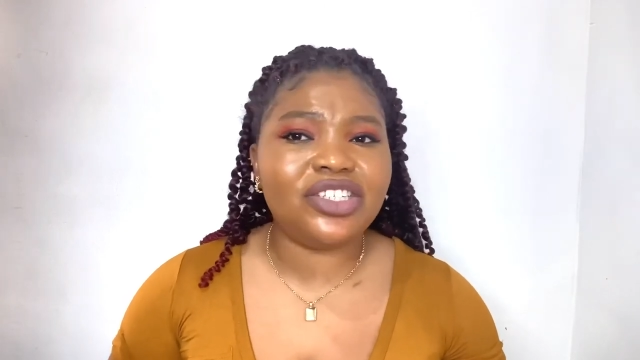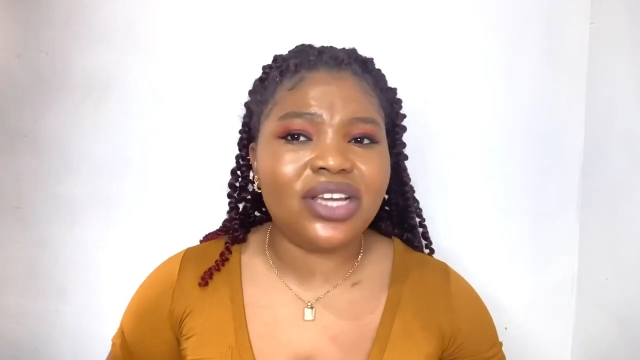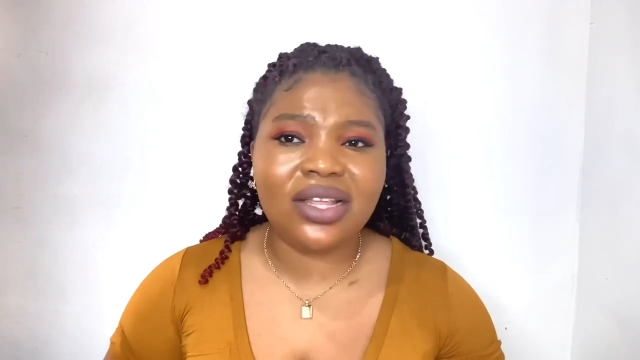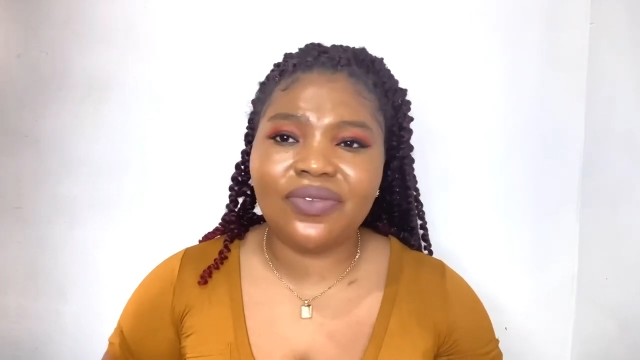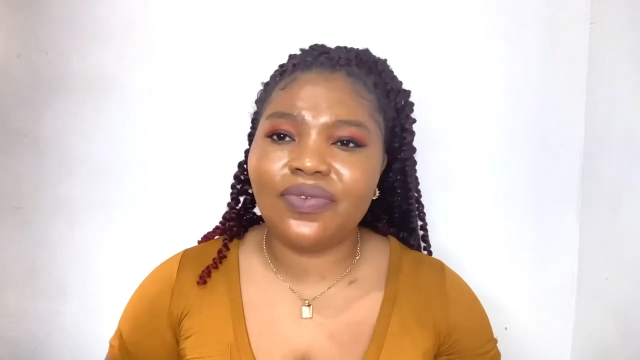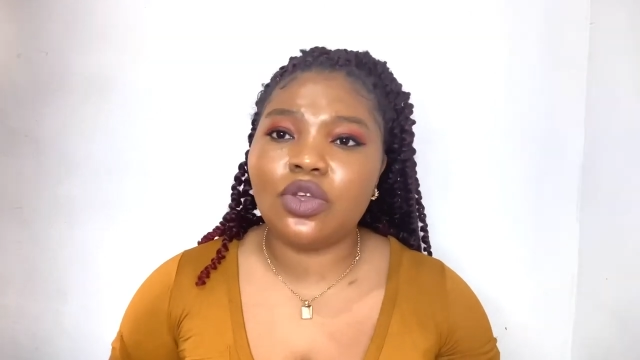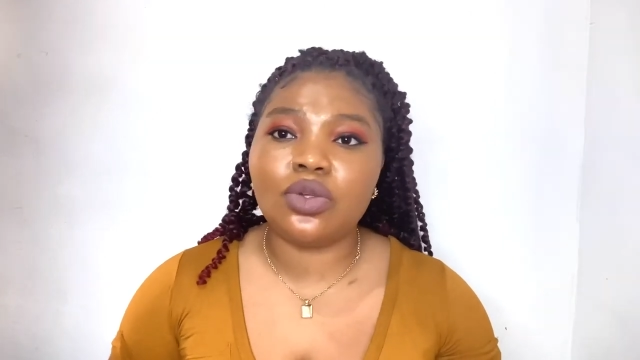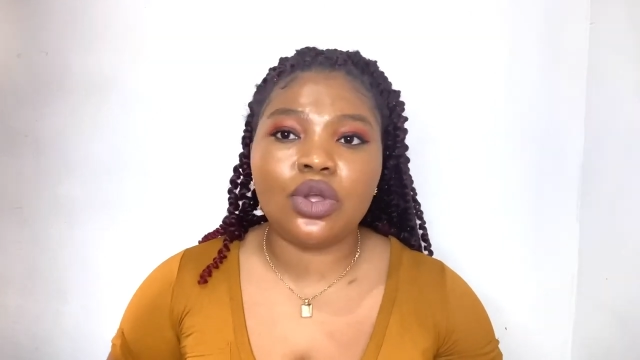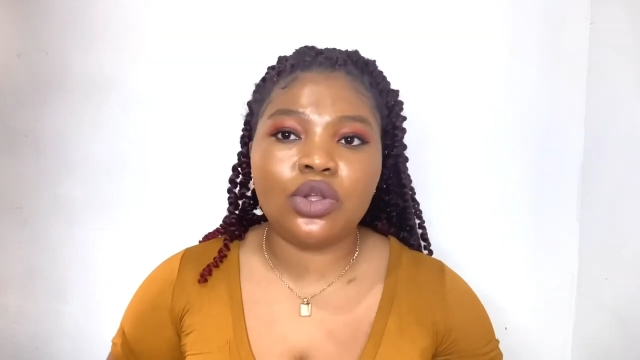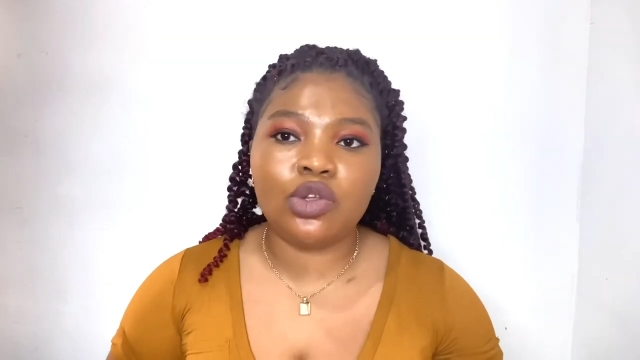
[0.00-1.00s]
share this
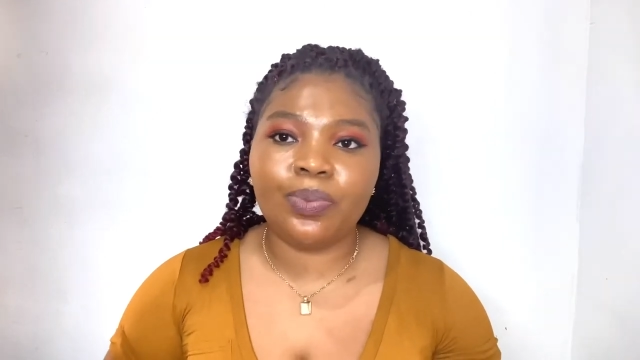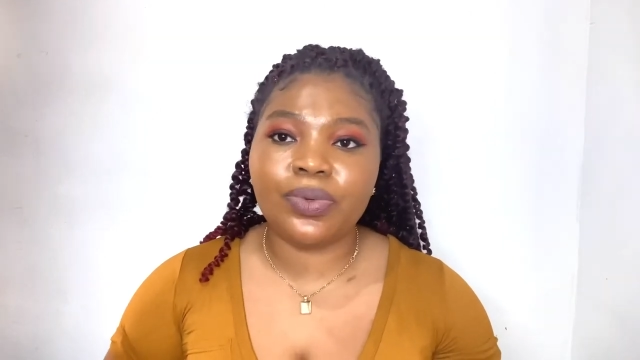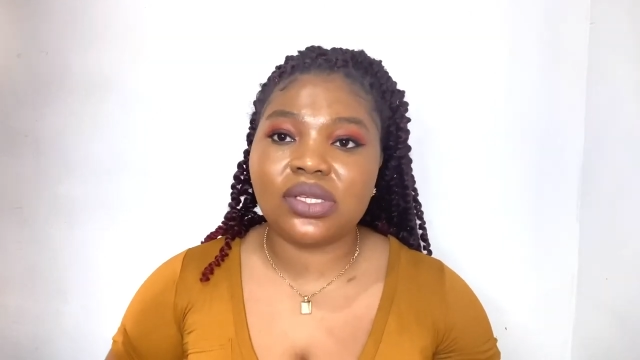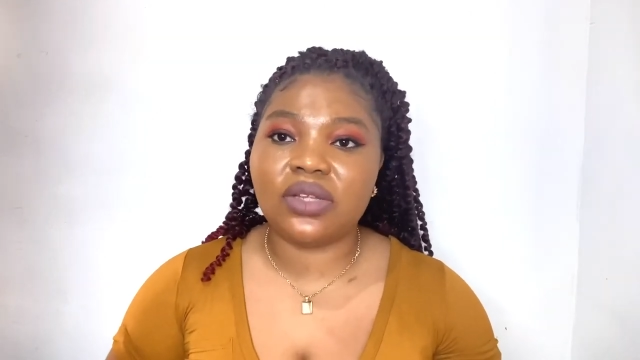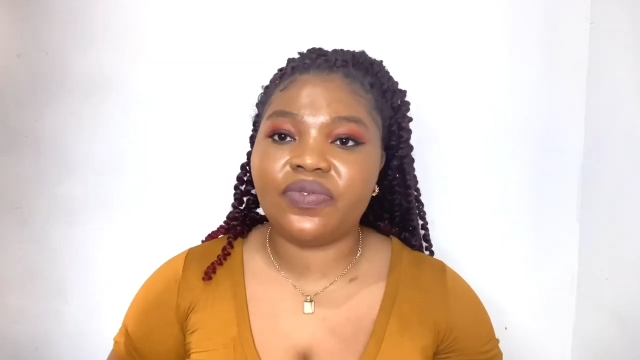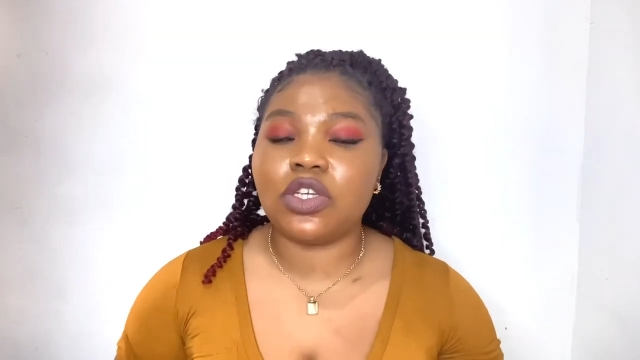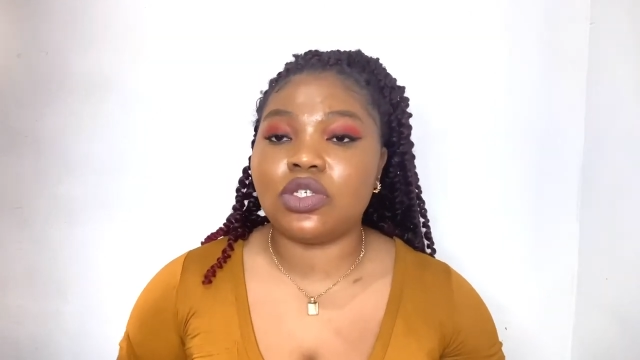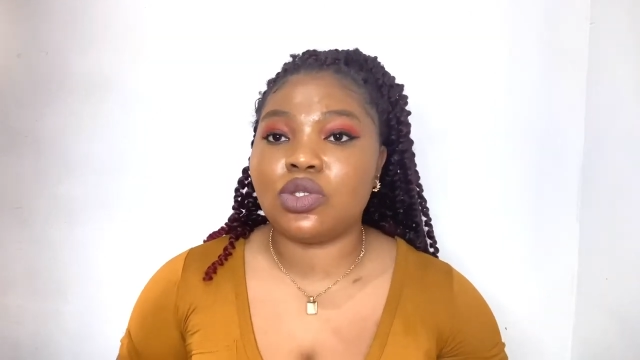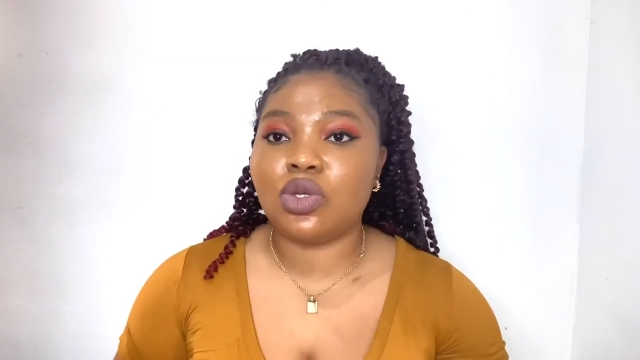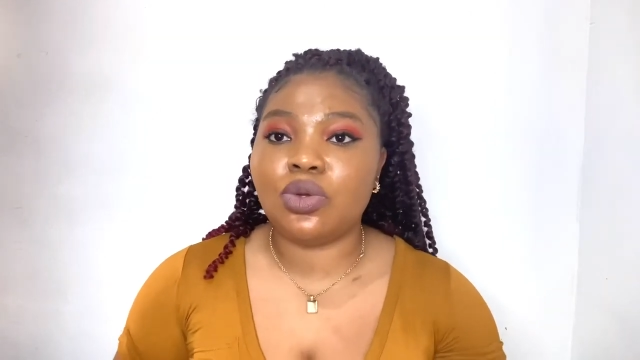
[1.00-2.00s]
video, turn on your post
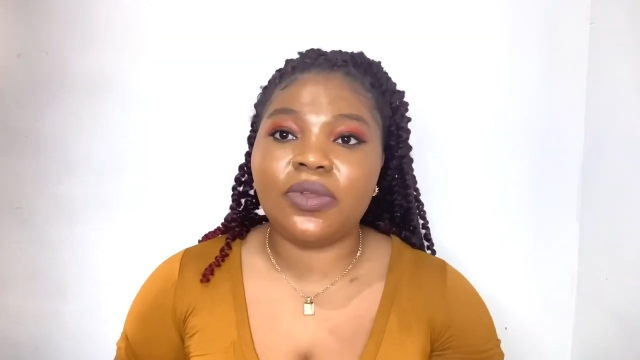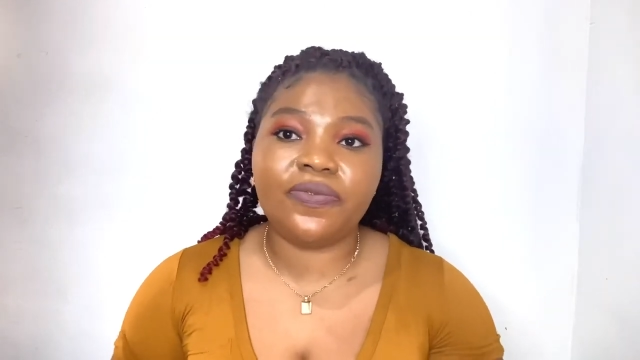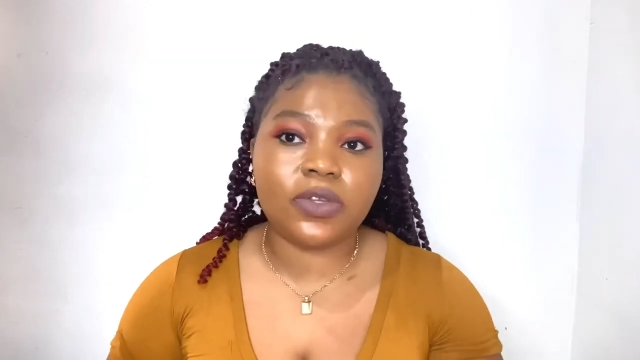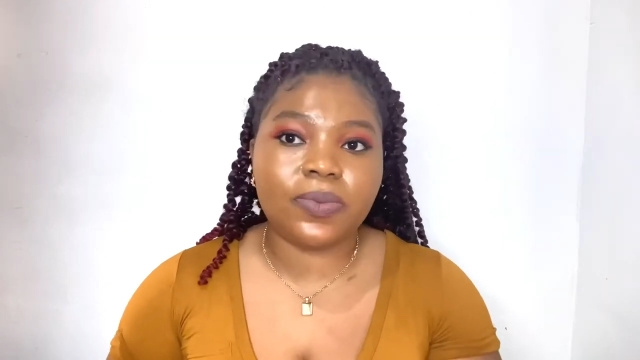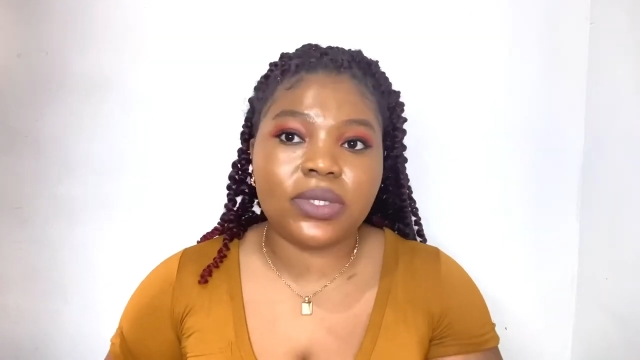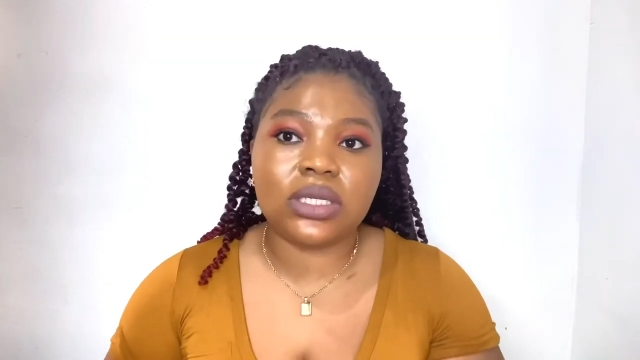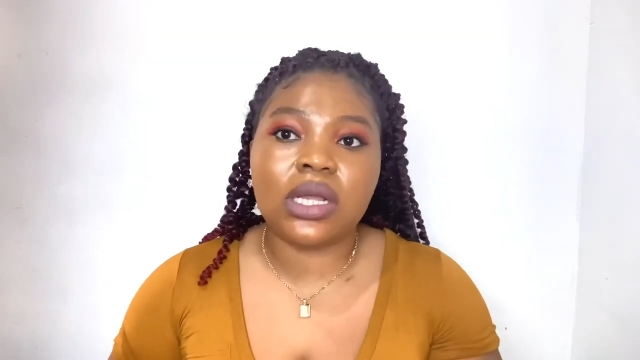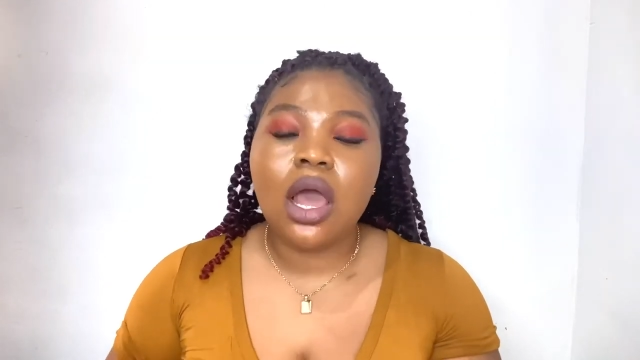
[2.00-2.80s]
notifications so you'll be the first person